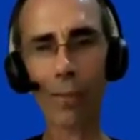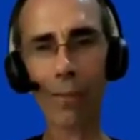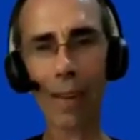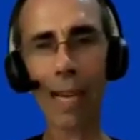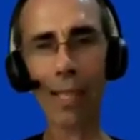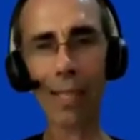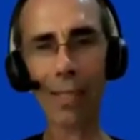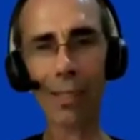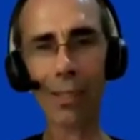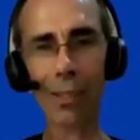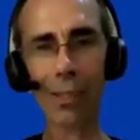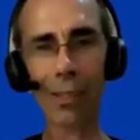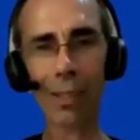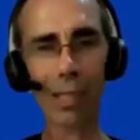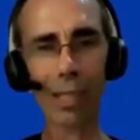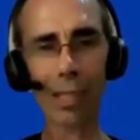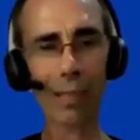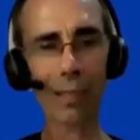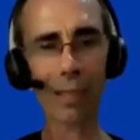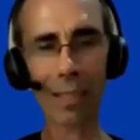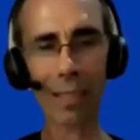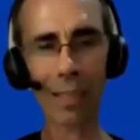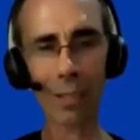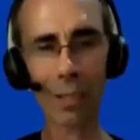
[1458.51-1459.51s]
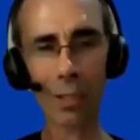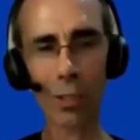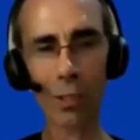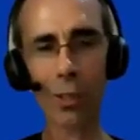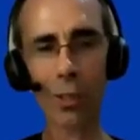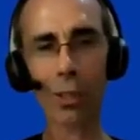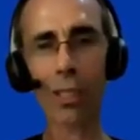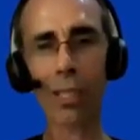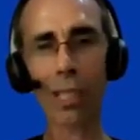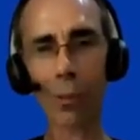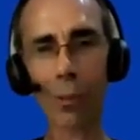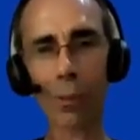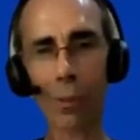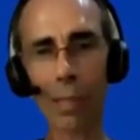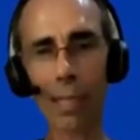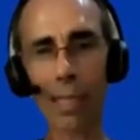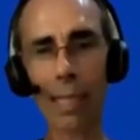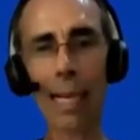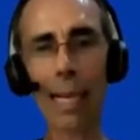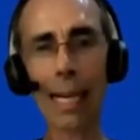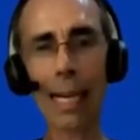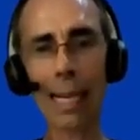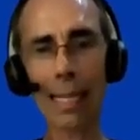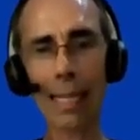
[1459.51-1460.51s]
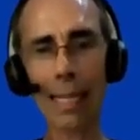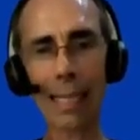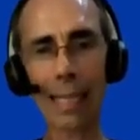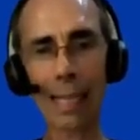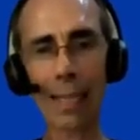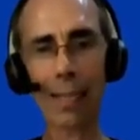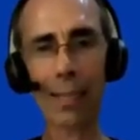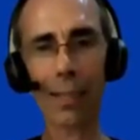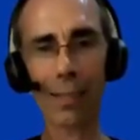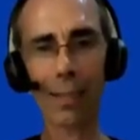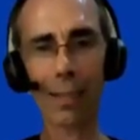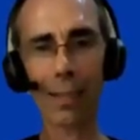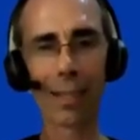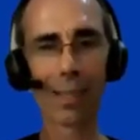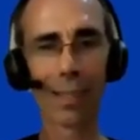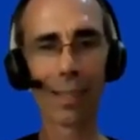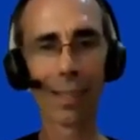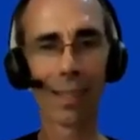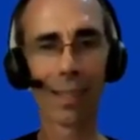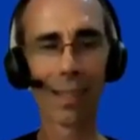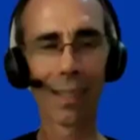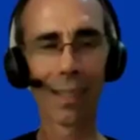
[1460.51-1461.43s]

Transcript: factor that he certainly would have gone there